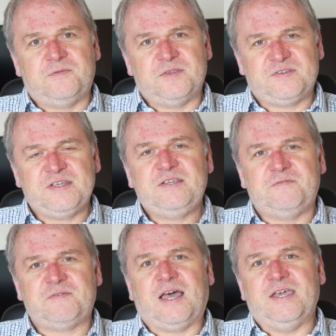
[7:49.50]
the City
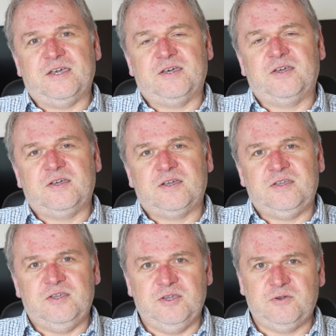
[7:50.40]
Flyer
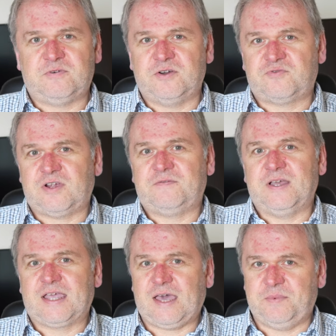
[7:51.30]
Euro
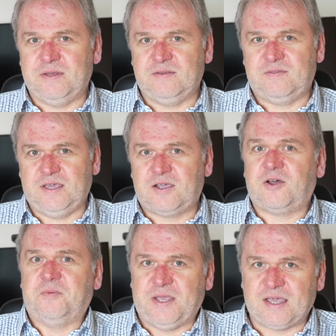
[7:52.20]
Traveller cabin, the
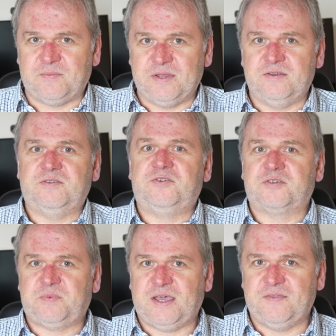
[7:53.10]
economy cabin
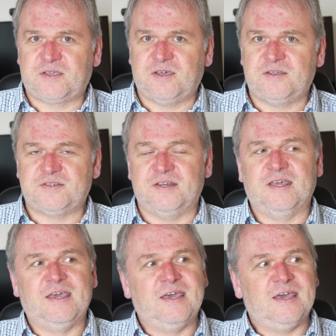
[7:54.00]
just behind the curtain,
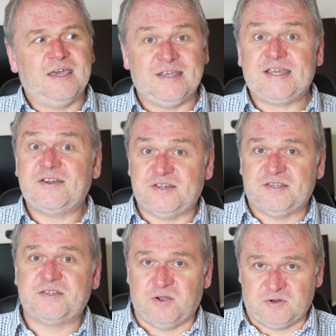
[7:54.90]
is actually
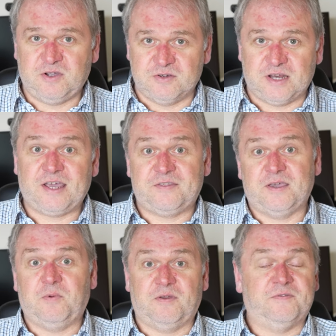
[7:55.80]
so good and I
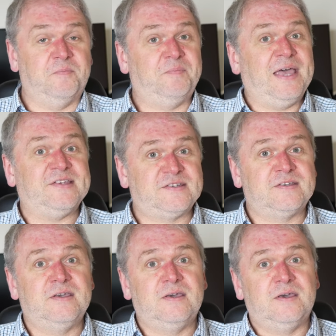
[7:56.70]
think one of the
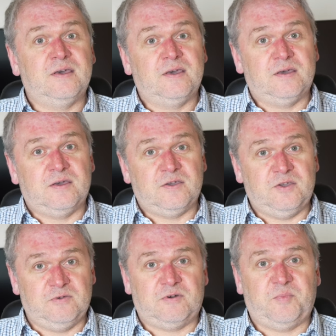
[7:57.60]
best
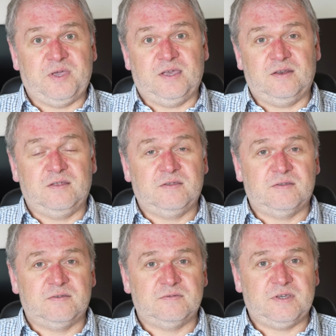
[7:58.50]
European
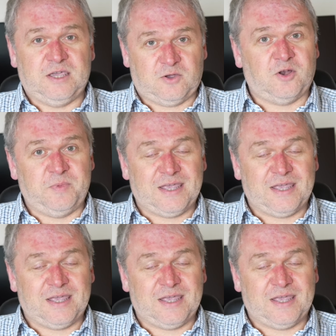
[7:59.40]
economy